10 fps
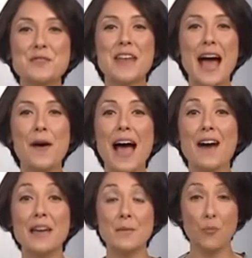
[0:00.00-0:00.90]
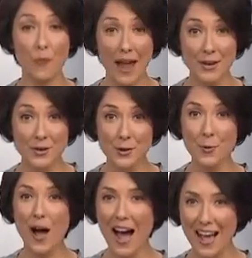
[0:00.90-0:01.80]
You now have a brand new
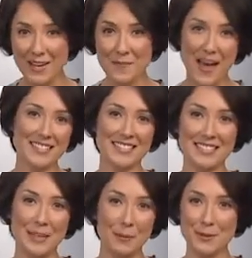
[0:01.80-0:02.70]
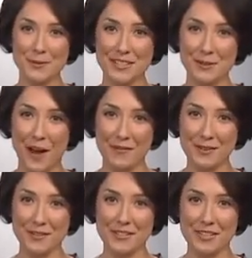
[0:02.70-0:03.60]
high-capacity WD drive
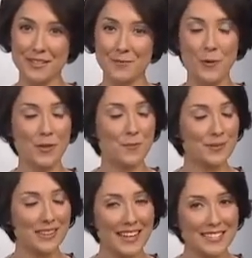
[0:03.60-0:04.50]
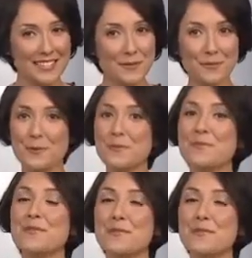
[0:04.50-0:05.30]
in your system with plenty of room